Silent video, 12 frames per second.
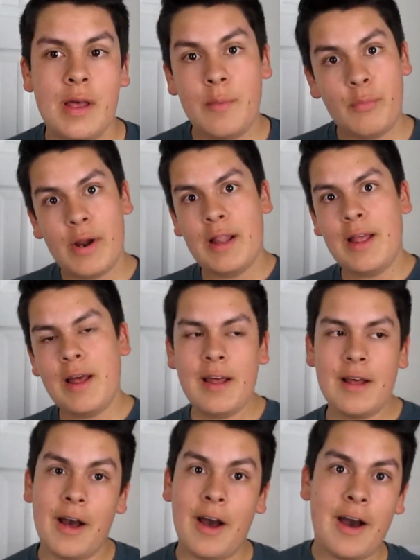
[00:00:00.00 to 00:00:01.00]
Umbrella?
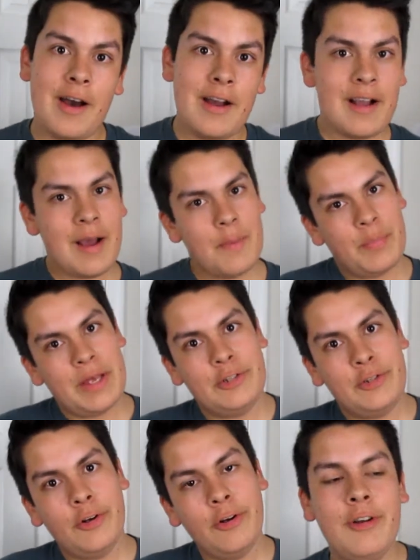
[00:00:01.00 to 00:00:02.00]
Hug?
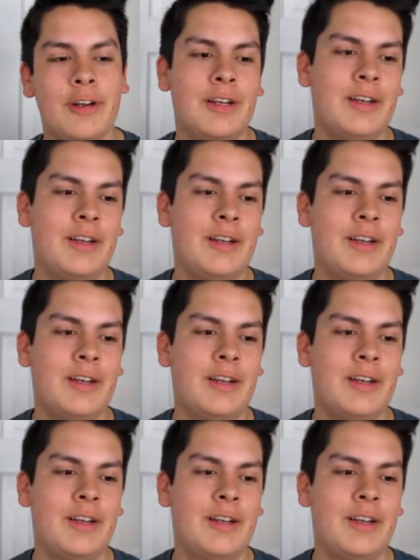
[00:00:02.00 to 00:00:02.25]
Picture?